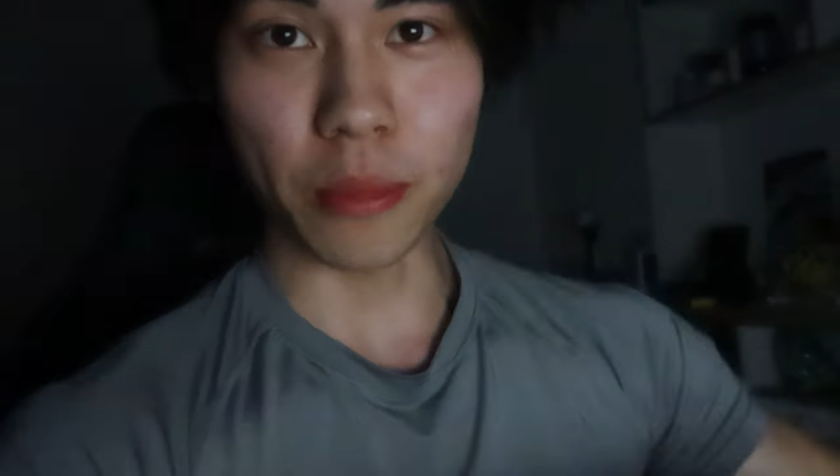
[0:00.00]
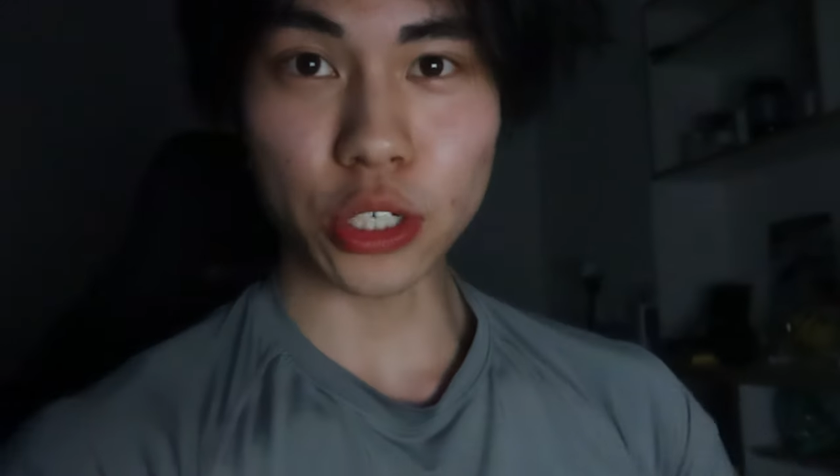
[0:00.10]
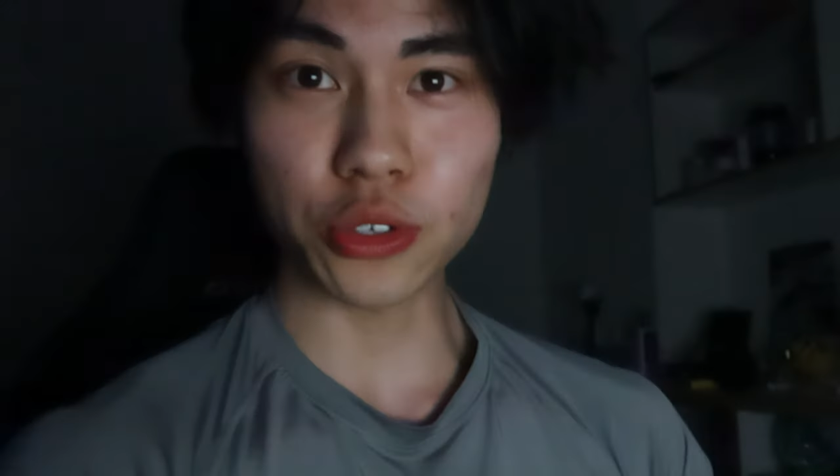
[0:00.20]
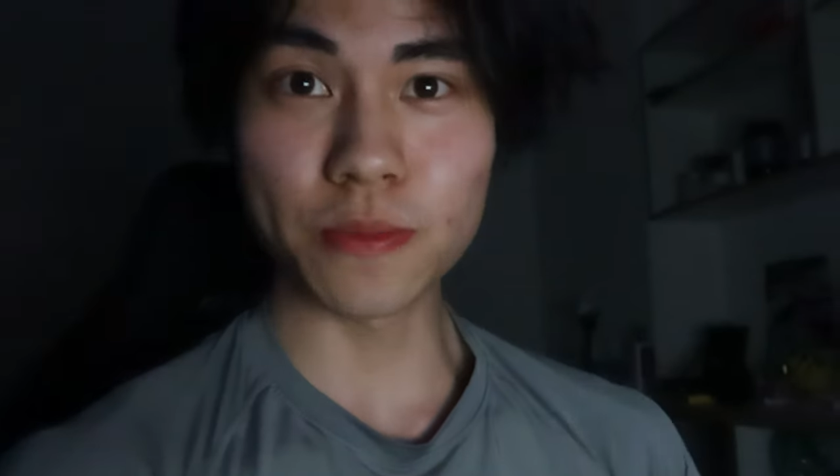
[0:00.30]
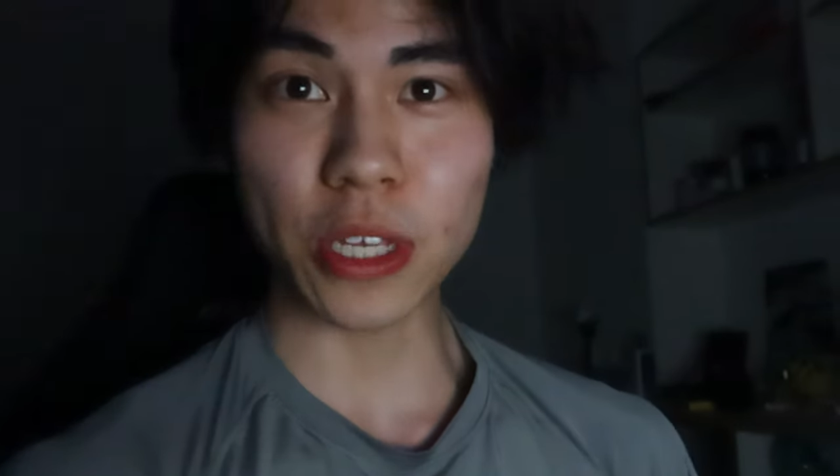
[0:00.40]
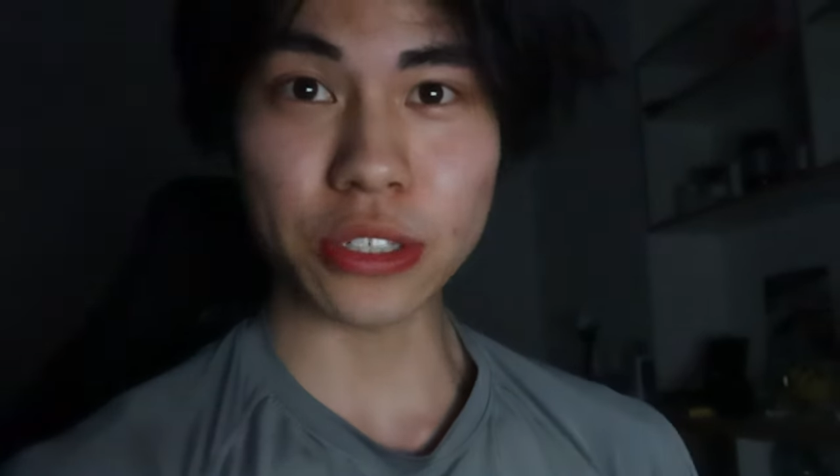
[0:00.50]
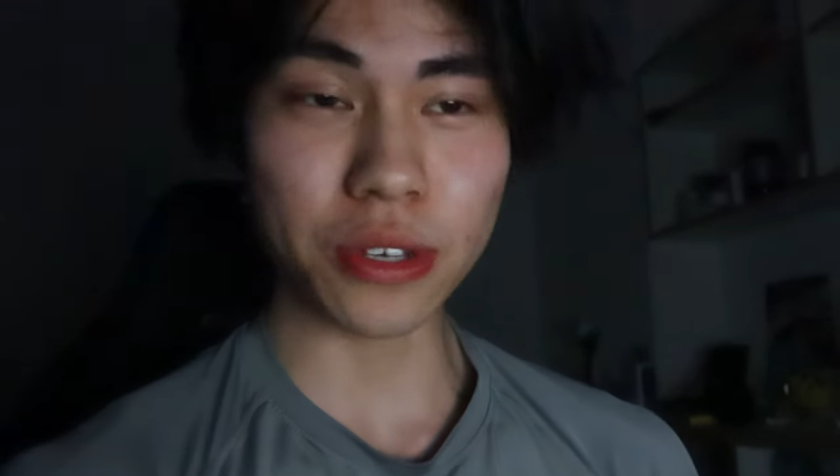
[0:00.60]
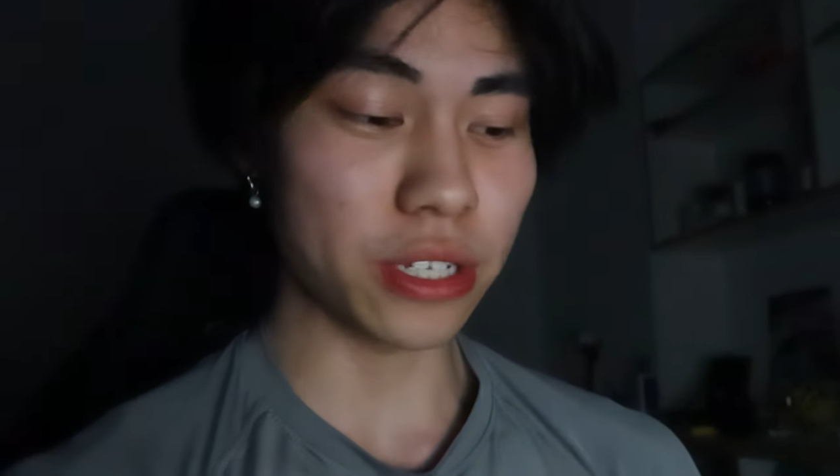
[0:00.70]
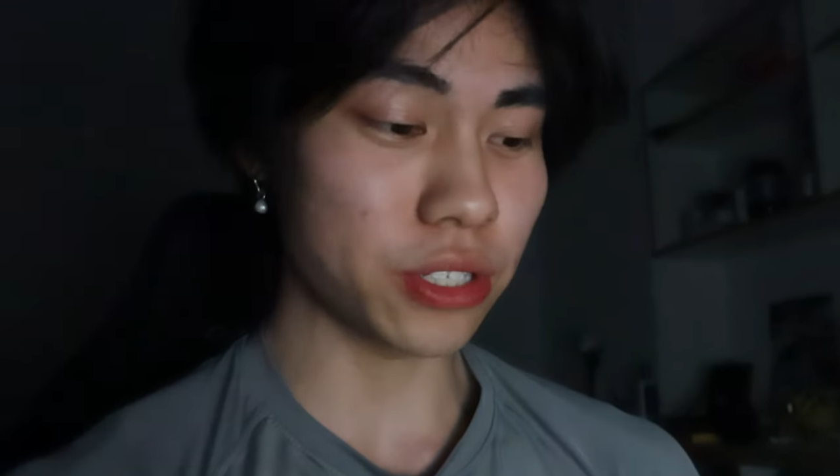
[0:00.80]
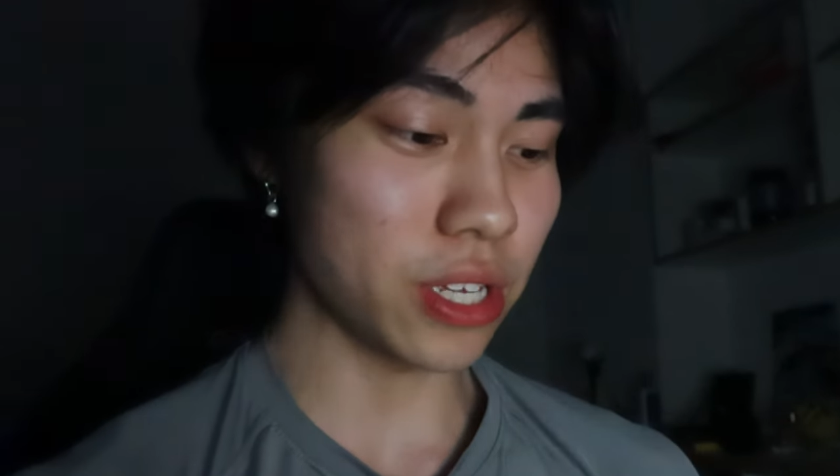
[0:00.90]
mushrooms as
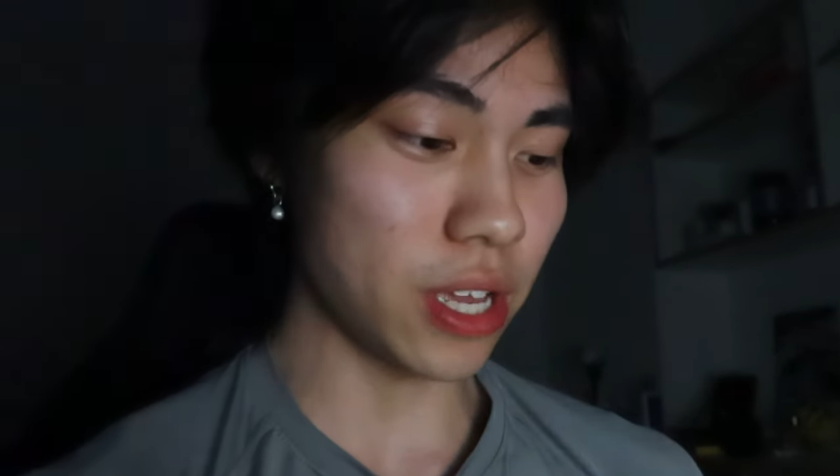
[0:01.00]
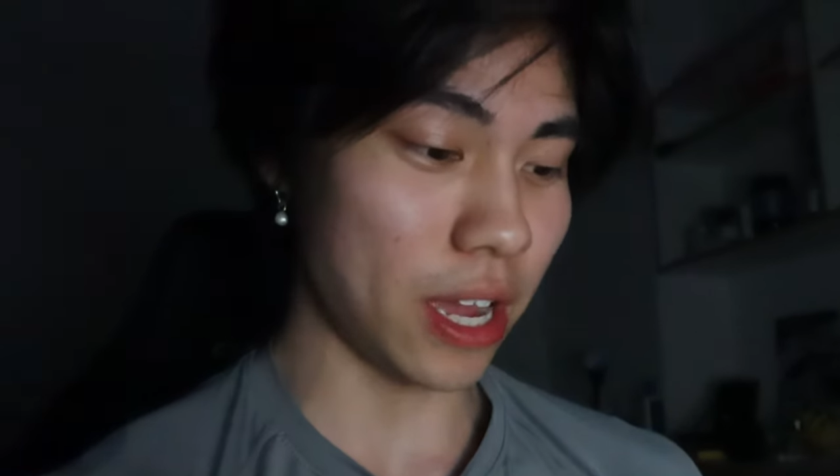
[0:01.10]
you can see,